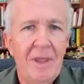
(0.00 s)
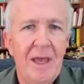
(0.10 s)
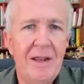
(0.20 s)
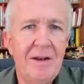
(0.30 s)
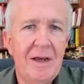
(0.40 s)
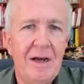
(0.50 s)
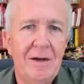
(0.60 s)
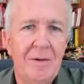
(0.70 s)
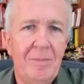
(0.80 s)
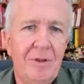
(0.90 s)
And
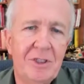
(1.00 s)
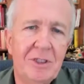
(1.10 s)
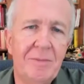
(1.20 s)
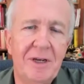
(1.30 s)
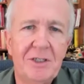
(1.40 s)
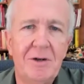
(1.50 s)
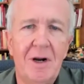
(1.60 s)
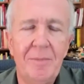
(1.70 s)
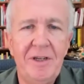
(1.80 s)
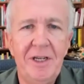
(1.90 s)
this semester,
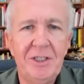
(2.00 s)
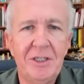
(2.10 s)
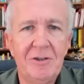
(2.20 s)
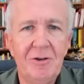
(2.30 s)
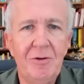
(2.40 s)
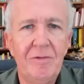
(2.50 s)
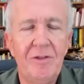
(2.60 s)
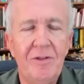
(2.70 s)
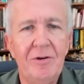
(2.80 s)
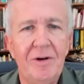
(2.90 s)
I'll be teaching 2 of
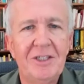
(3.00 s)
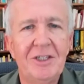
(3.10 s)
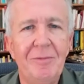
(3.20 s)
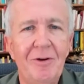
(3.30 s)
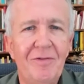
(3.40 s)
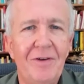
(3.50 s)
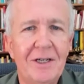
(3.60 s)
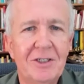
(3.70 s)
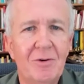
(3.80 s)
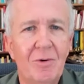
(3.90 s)
the new
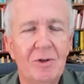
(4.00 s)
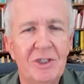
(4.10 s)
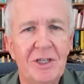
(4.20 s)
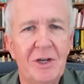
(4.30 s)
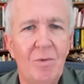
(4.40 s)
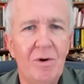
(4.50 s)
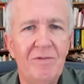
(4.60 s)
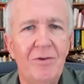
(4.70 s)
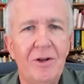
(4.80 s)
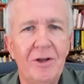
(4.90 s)
SMUFlex courses and 1
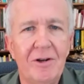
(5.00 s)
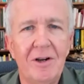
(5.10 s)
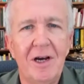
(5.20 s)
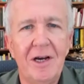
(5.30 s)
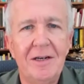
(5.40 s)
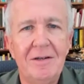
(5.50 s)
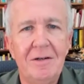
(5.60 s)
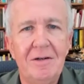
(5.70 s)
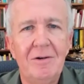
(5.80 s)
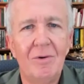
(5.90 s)
fully online
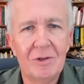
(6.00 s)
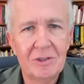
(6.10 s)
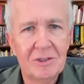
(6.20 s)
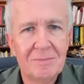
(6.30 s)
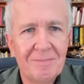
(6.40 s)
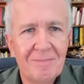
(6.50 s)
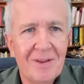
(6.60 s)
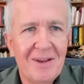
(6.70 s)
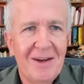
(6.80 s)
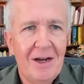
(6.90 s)
course.
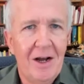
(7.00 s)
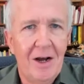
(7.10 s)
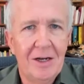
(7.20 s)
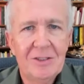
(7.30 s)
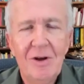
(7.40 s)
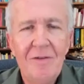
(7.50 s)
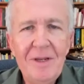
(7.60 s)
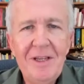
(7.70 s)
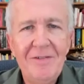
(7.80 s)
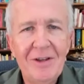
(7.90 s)
So I've
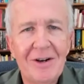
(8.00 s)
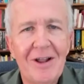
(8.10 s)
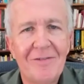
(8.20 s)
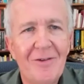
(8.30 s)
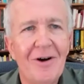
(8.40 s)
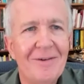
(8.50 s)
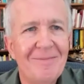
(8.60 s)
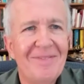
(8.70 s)
been giving it a lot of thought.